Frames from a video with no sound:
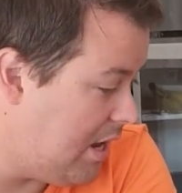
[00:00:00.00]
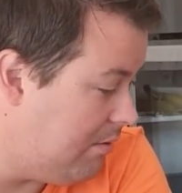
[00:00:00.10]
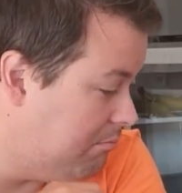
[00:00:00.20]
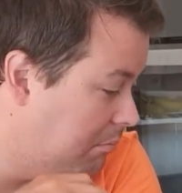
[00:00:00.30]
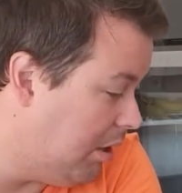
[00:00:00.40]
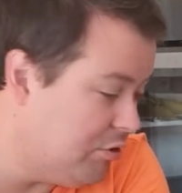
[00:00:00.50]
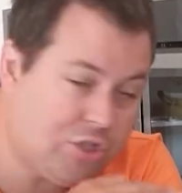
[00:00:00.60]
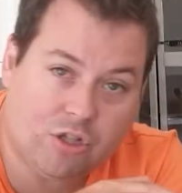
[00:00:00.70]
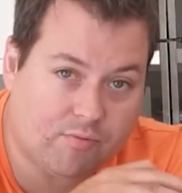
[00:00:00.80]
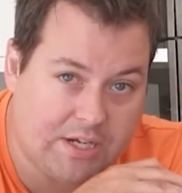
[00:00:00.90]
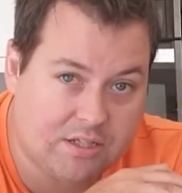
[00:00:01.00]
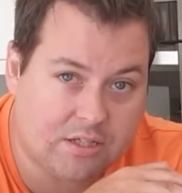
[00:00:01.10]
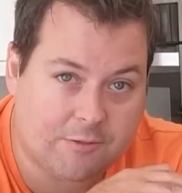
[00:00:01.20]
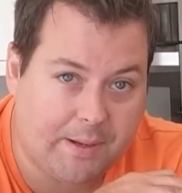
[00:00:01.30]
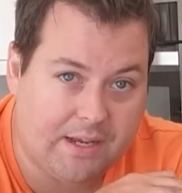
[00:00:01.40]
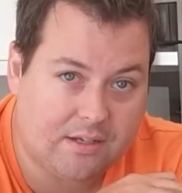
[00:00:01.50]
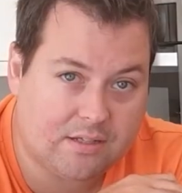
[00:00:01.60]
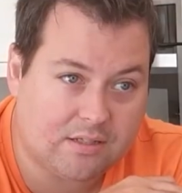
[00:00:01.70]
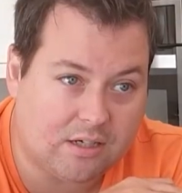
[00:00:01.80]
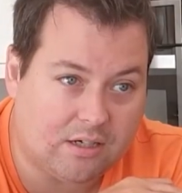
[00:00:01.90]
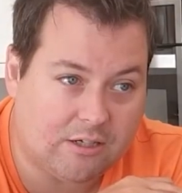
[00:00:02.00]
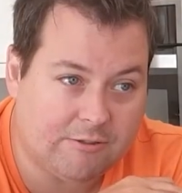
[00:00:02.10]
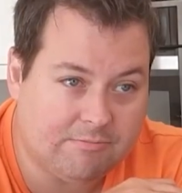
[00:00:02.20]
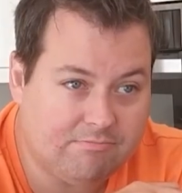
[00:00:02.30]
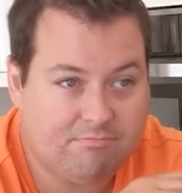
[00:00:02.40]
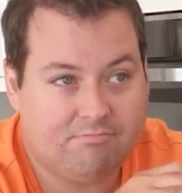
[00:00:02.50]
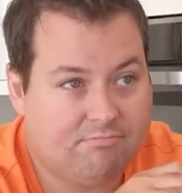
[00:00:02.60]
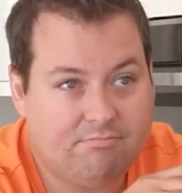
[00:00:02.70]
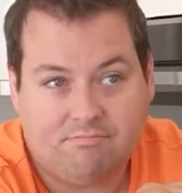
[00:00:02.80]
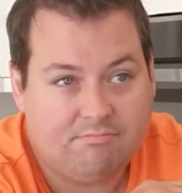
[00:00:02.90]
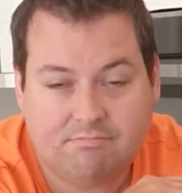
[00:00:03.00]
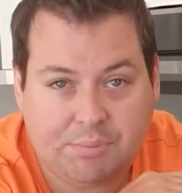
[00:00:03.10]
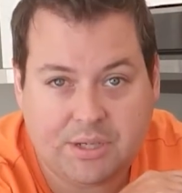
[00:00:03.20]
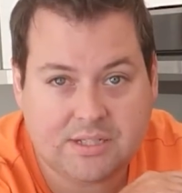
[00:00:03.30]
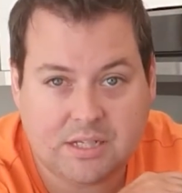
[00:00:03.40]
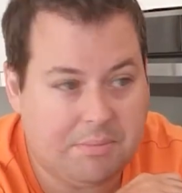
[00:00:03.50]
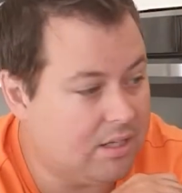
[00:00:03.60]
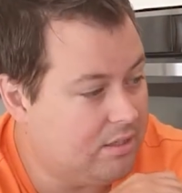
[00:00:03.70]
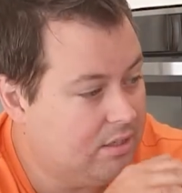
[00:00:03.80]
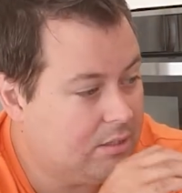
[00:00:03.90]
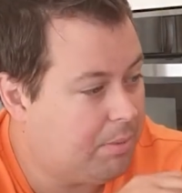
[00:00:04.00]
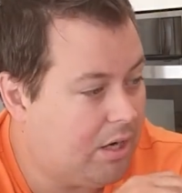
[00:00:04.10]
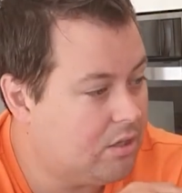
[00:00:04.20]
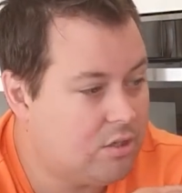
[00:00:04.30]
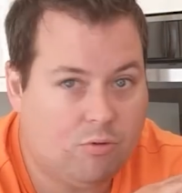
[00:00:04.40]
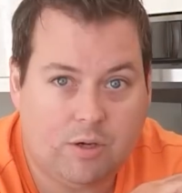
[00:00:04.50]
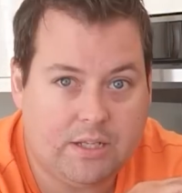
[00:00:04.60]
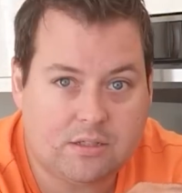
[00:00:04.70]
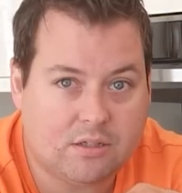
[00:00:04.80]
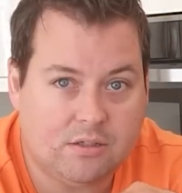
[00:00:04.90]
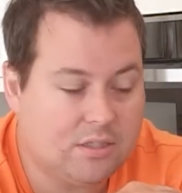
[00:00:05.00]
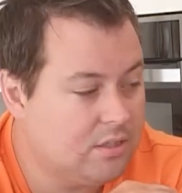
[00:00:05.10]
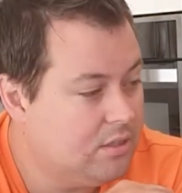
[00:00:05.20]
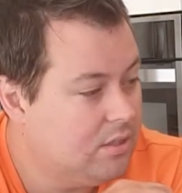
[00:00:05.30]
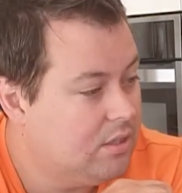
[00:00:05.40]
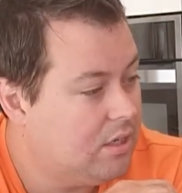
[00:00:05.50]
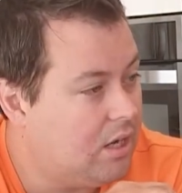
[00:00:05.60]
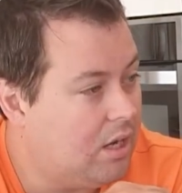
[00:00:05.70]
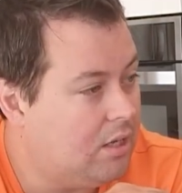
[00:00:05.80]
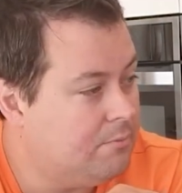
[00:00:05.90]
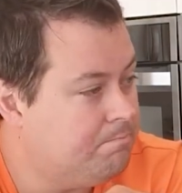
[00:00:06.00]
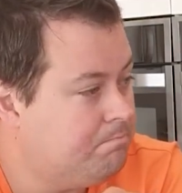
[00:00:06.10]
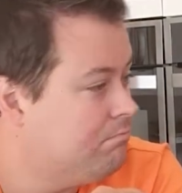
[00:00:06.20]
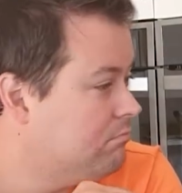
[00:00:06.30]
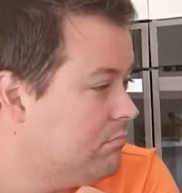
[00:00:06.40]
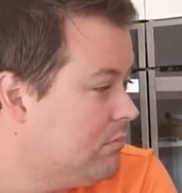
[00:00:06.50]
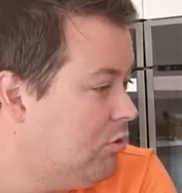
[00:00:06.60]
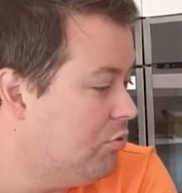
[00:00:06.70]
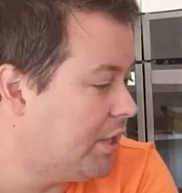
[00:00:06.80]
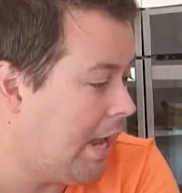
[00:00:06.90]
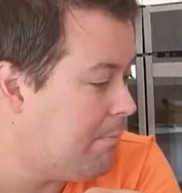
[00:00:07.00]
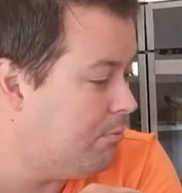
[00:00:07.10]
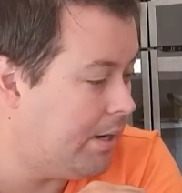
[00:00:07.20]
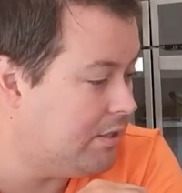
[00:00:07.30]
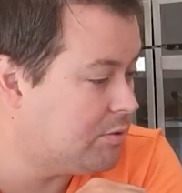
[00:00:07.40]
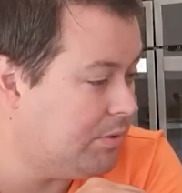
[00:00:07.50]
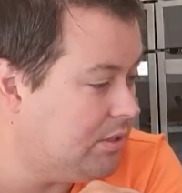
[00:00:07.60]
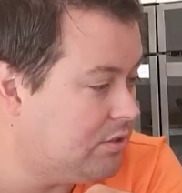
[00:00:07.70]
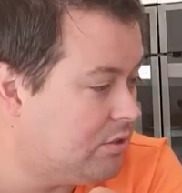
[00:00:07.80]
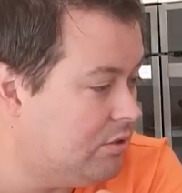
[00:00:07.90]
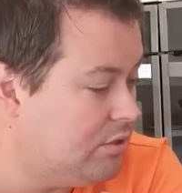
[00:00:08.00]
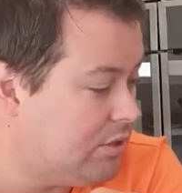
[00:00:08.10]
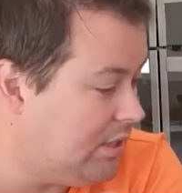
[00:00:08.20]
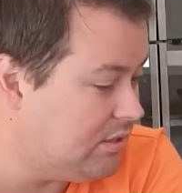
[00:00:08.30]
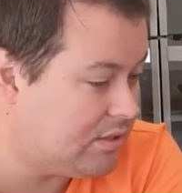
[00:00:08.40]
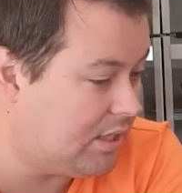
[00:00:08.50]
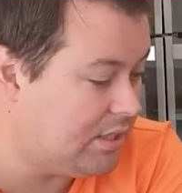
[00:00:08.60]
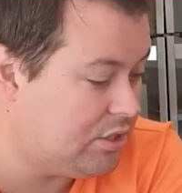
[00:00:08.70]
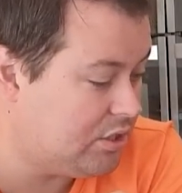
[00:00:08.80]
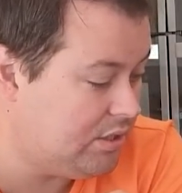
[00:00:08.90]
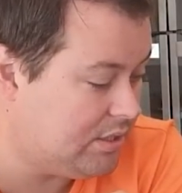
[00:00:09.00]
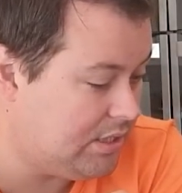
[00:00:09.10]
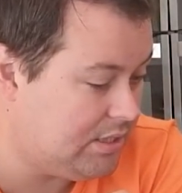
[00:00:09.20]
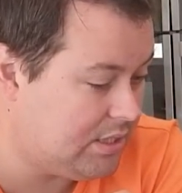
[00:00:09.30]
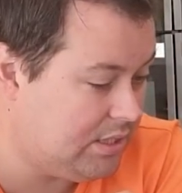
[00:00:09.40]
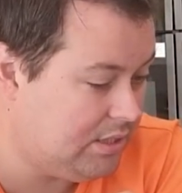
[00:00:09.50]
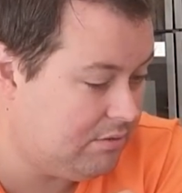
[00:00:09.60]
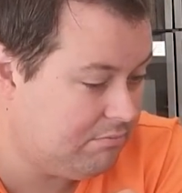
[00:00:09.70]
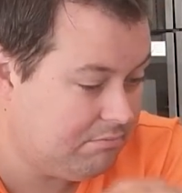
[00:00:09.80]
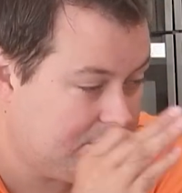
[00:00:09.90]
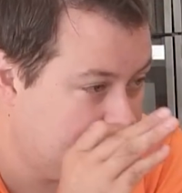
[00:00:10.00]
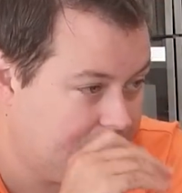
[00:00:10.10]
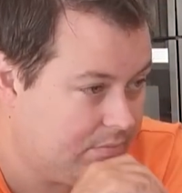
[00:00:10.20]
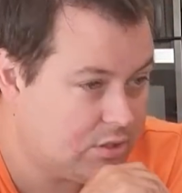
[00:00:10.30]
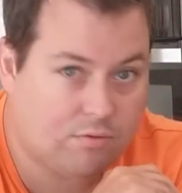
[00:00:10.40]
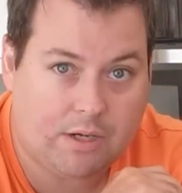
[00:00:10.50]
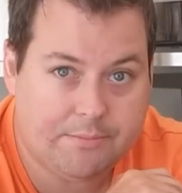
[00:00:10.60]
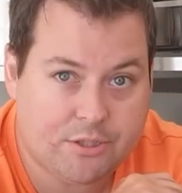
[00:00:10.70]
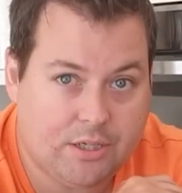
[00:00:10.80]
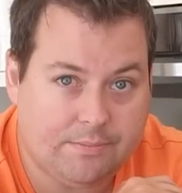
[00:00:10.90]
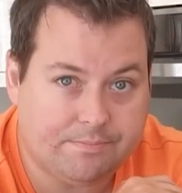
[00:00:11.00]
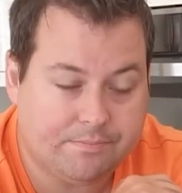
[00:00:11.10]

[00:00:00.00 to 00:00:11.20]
Most of the rest of the specs are pretty similar. The part is good, um, all the cable management is good, the installation is easy. It's a great machine.